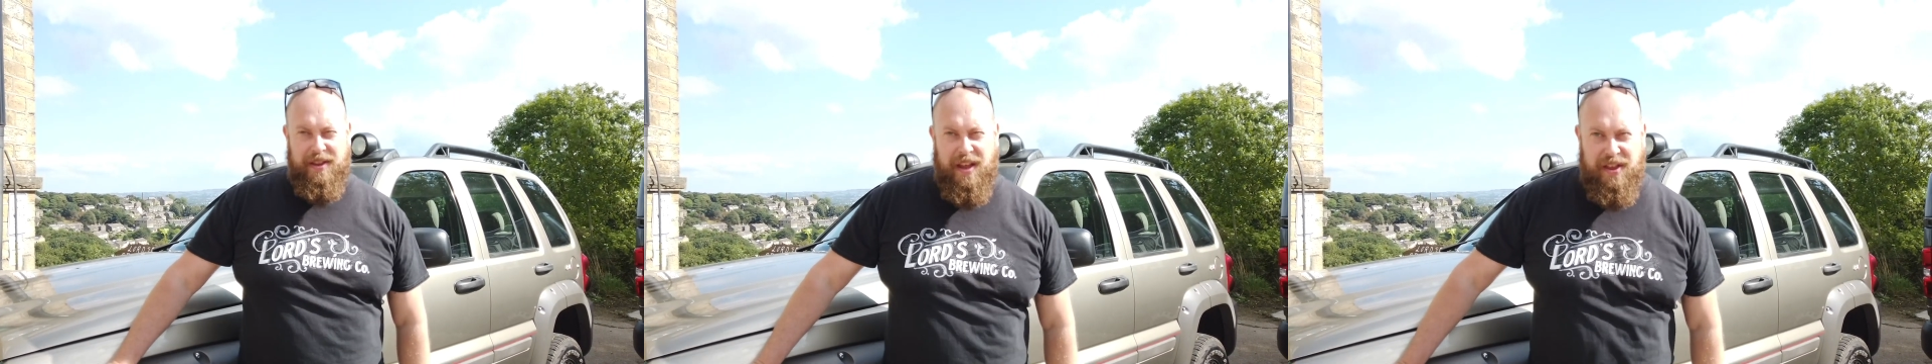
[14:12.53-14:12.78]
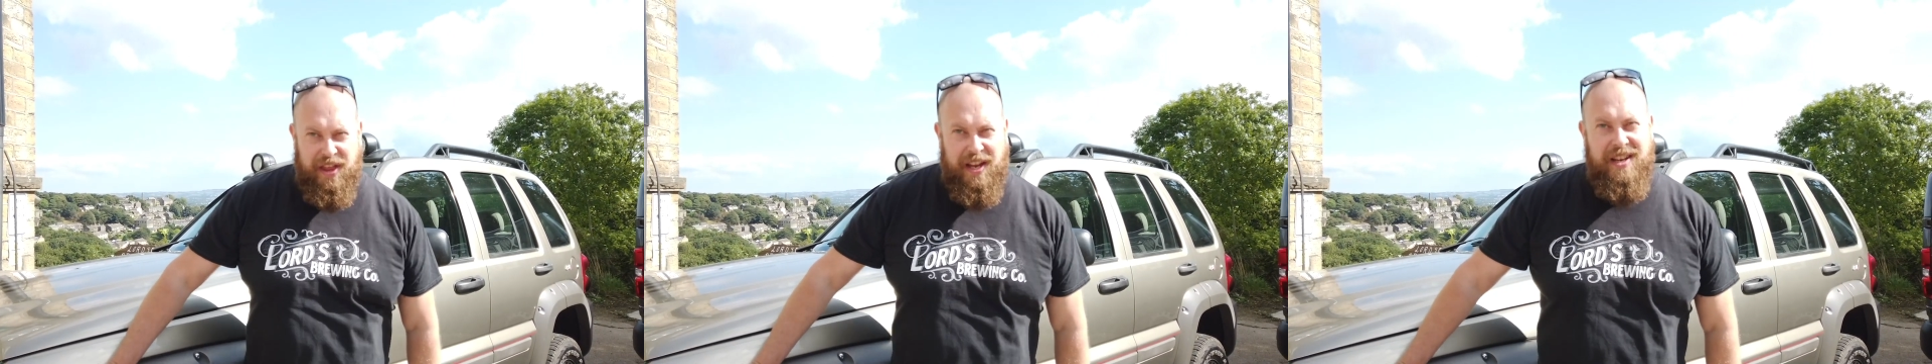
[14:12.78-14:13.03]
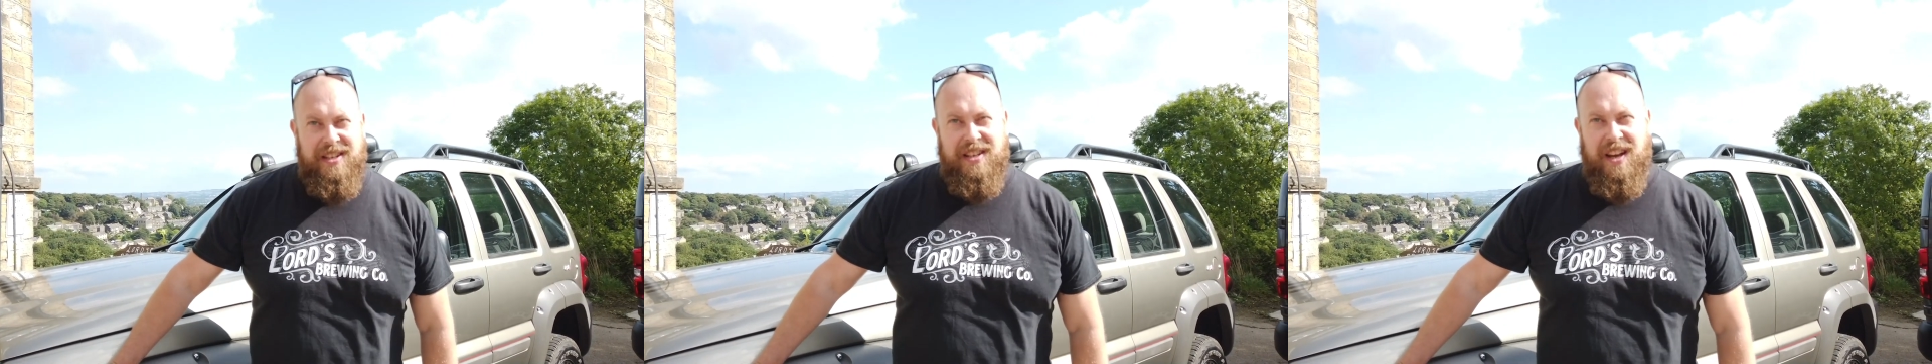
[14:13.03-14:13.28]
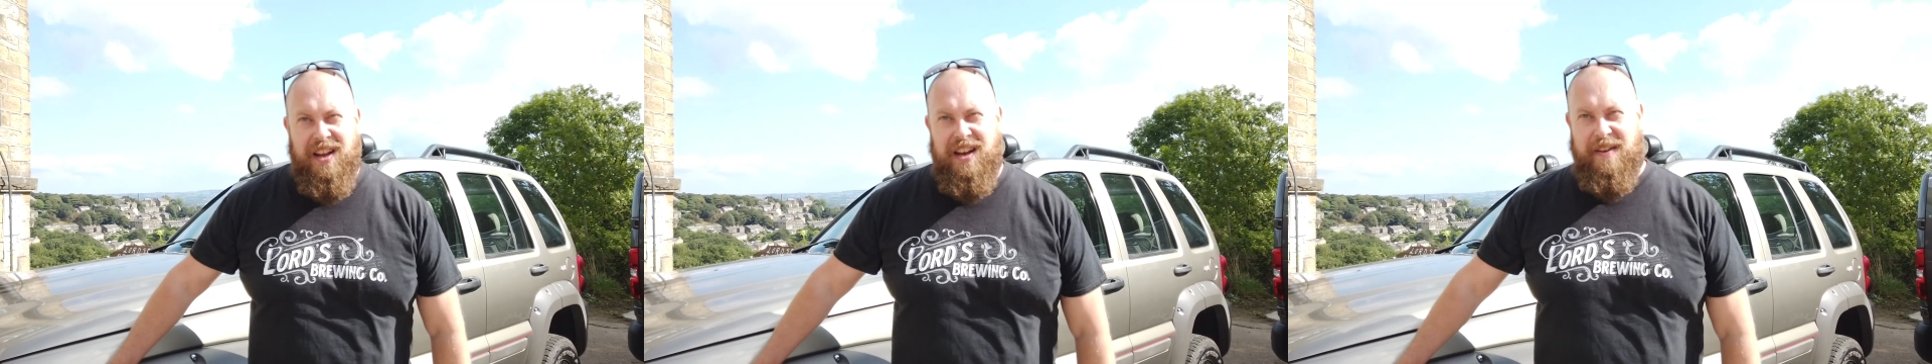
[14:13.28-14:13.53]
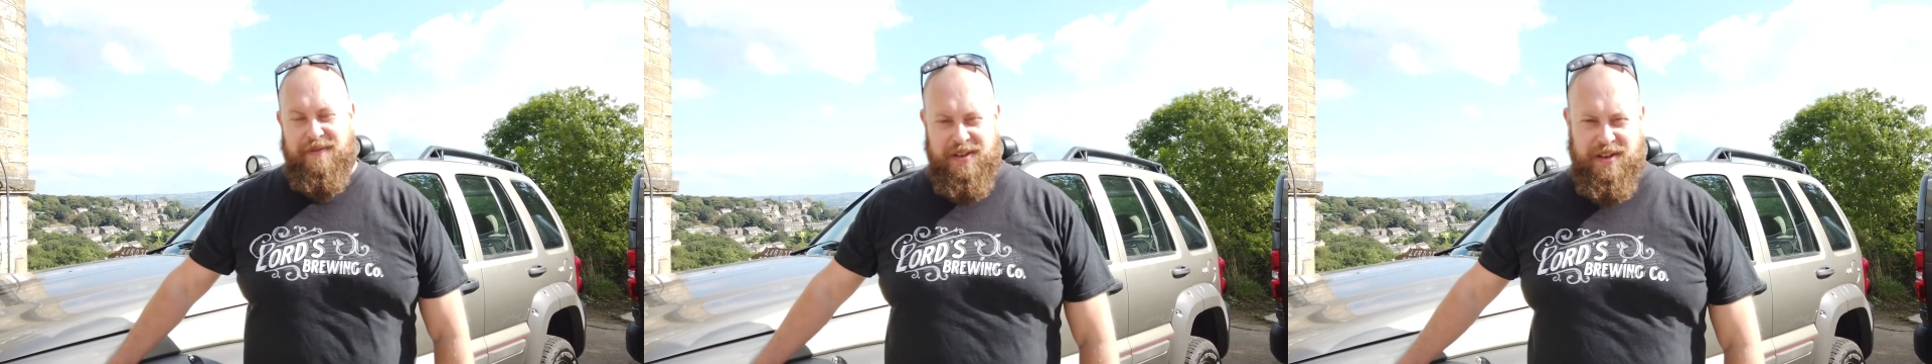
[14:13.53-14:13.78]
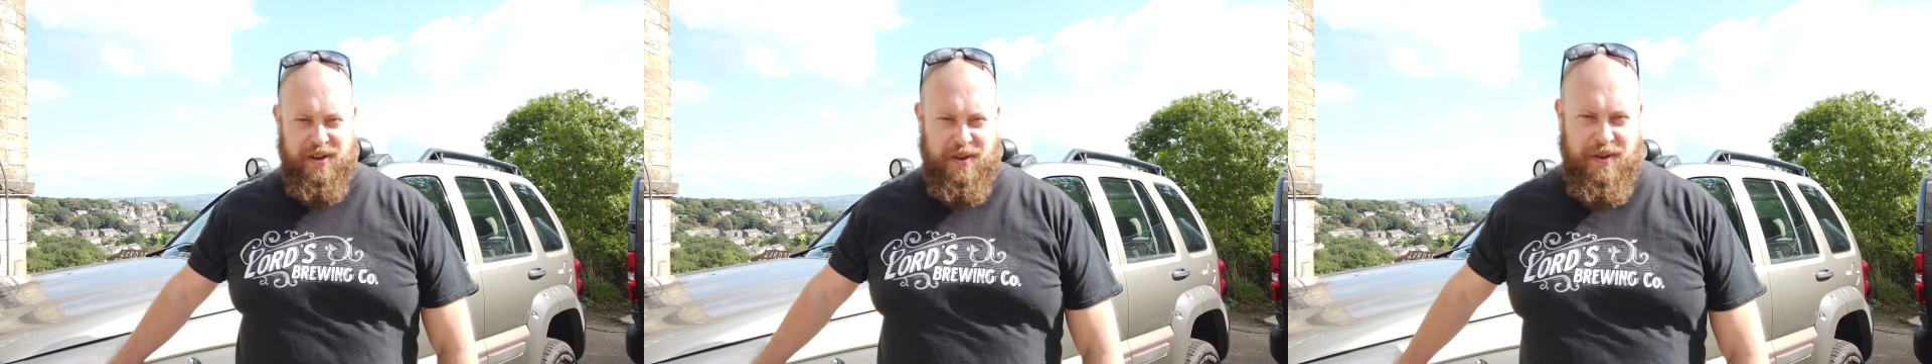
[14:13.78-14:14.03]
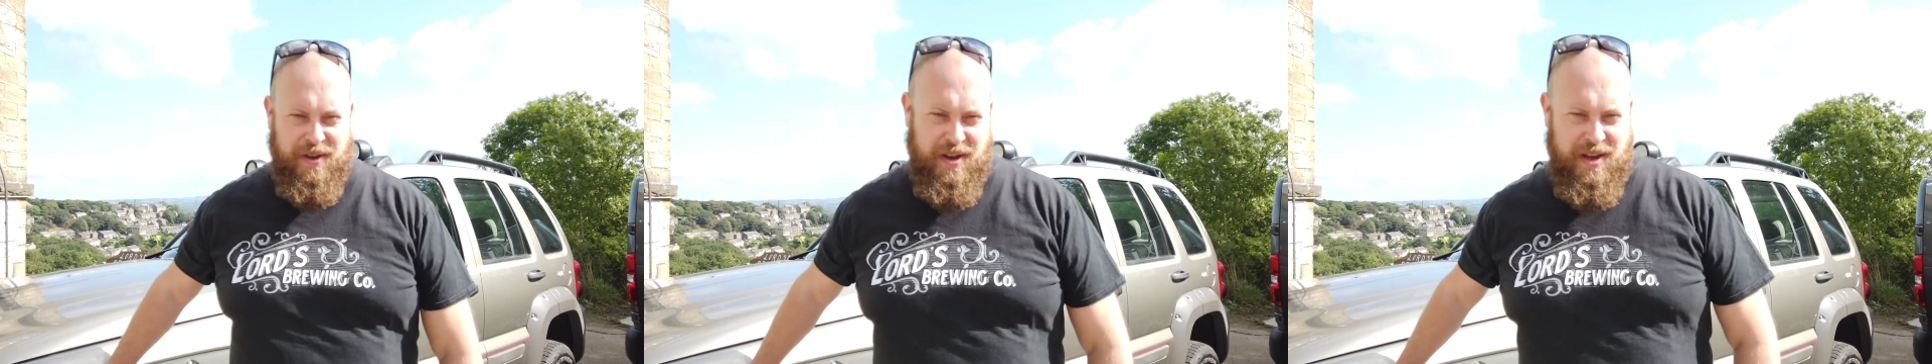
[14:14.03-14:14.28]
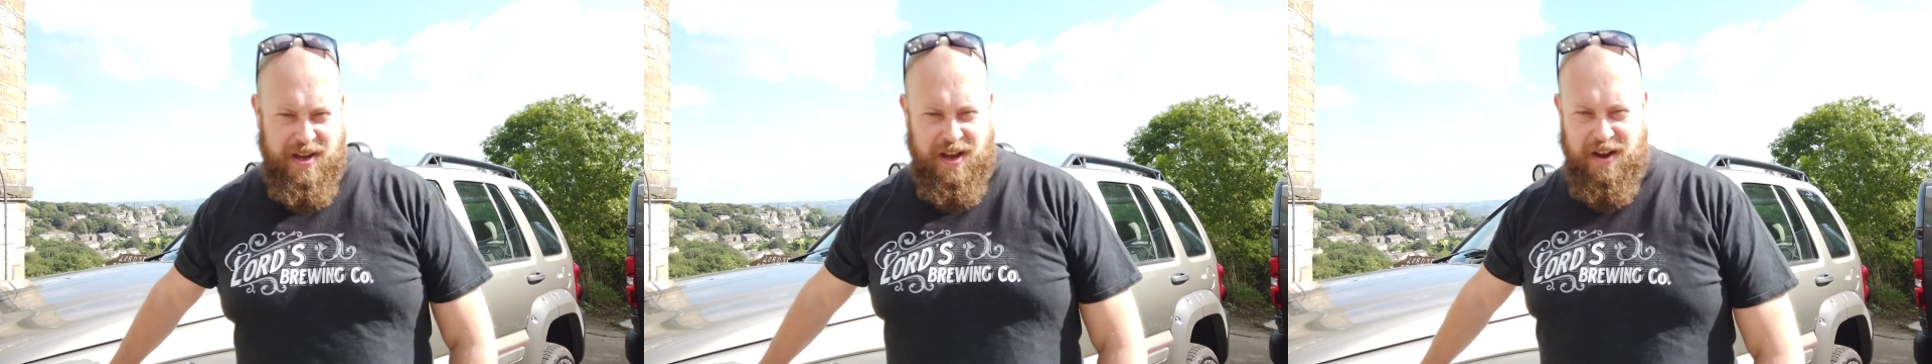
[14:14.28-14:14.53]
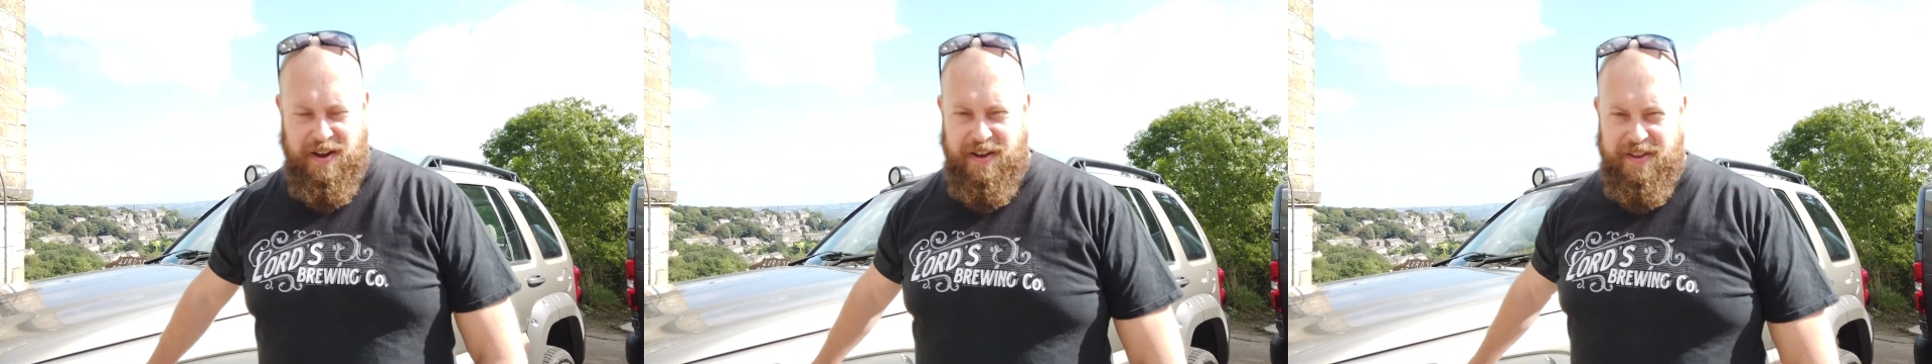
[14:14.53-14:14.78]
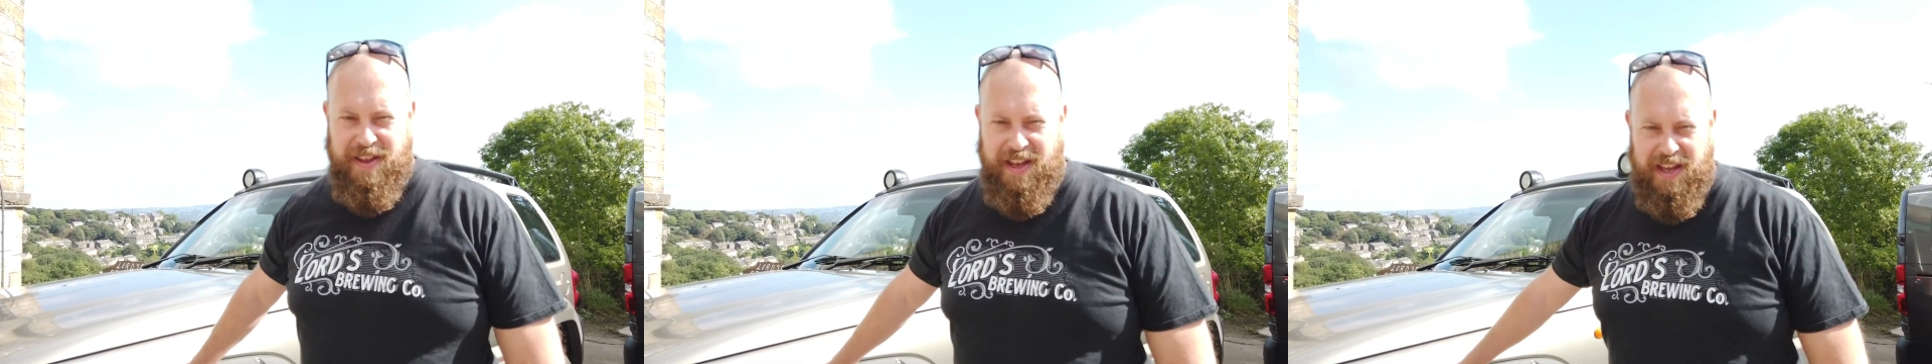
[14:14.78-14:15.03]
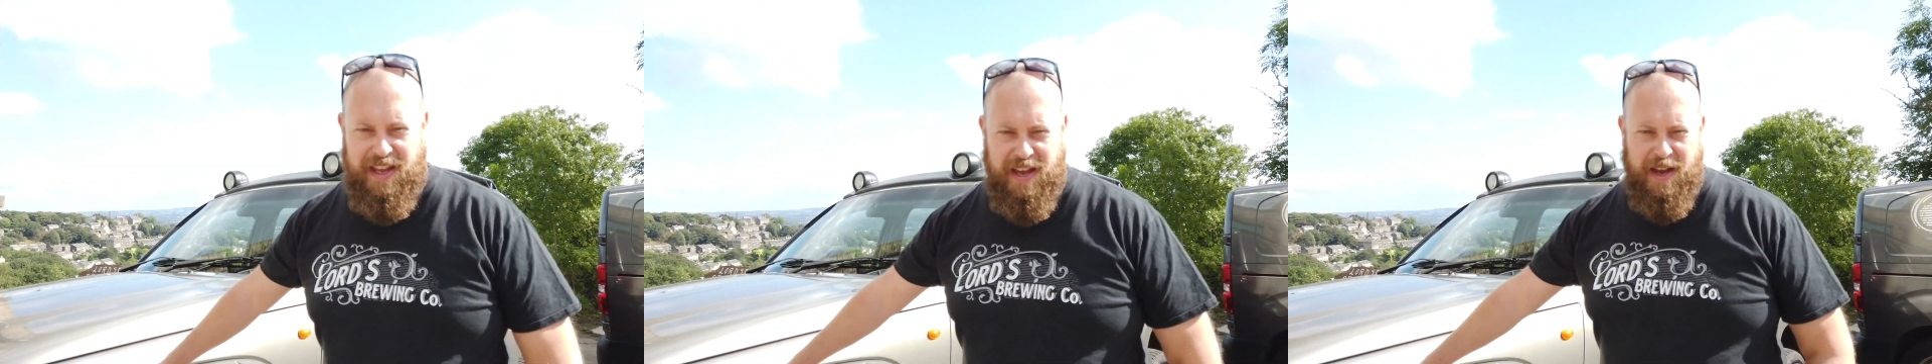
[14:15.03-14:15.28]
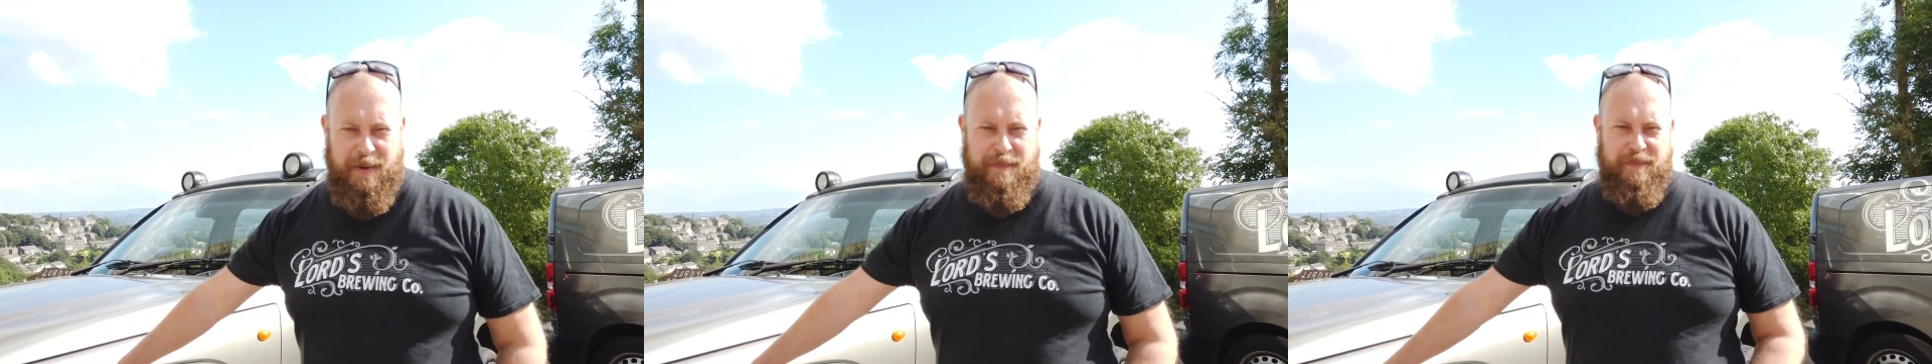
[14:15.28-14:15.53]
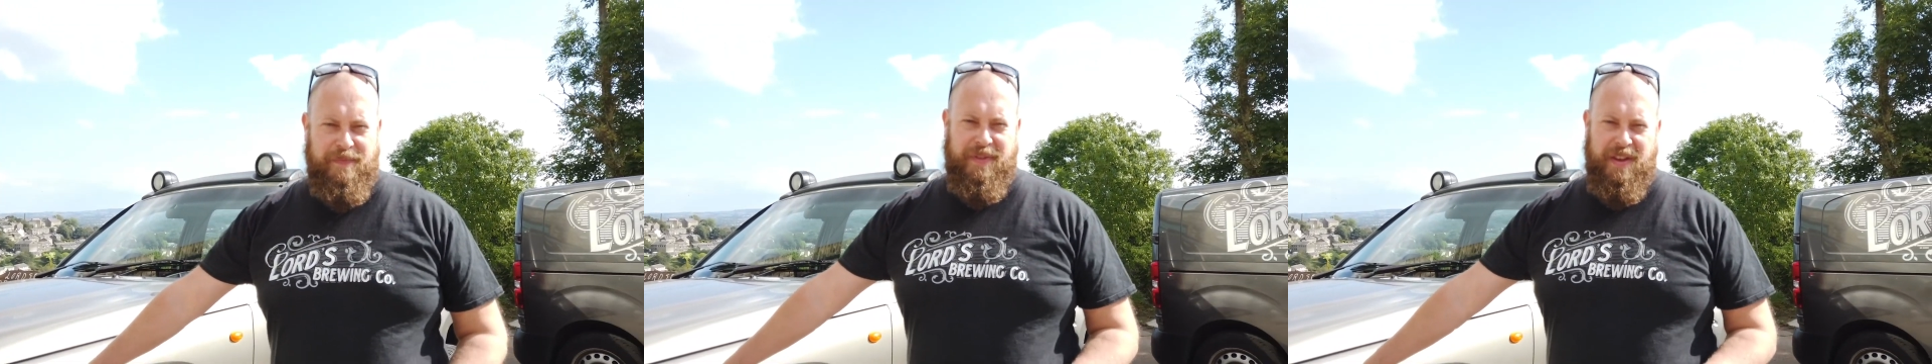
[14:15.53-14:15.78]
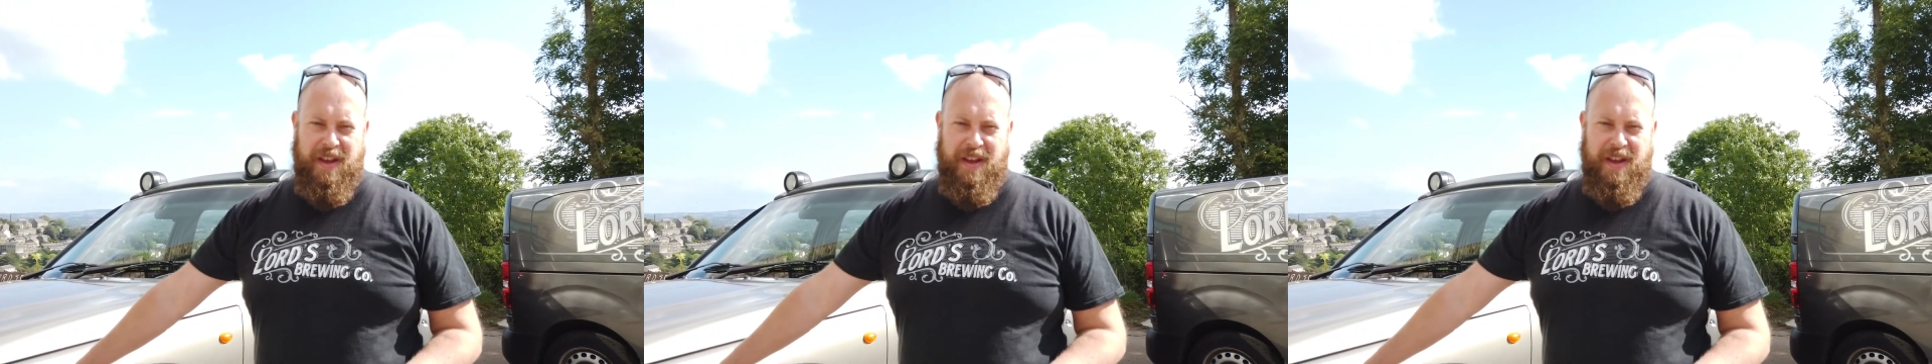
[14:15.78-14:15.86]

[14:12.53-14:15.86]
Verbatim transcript: The things that are left to do are the